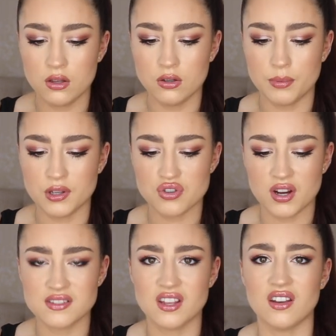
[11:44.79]
Ew, but
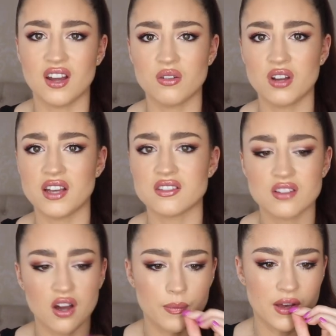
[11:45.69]
dry skin, how
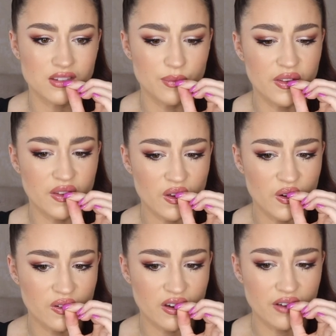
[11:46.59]
nice. I hope it hasn't been there the
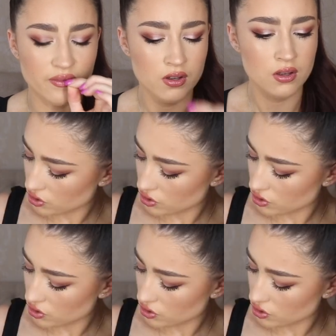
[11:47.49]
whole time.